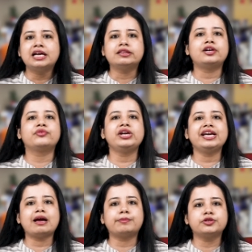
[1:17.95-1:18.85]
that
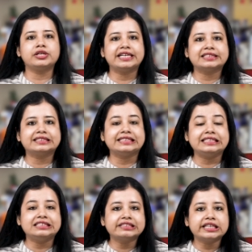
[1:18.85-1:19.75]
recapitulates the
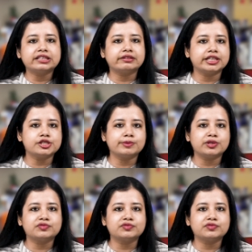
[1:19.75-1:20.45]
intricate arrangement